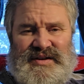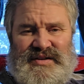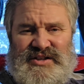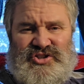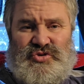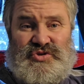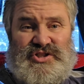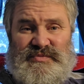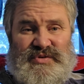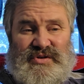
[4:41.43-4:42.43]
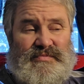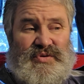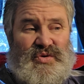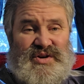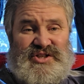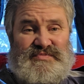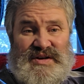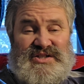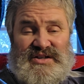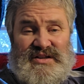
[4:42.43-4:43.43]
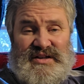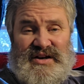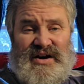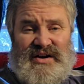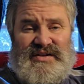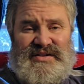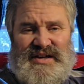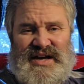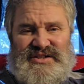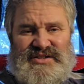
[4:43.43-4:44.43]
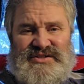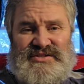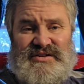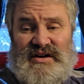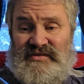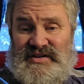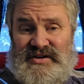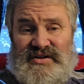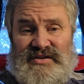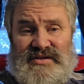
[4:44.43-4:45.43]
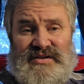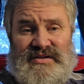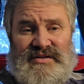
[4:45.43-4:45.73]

These two simple components basically are the essence of the earth.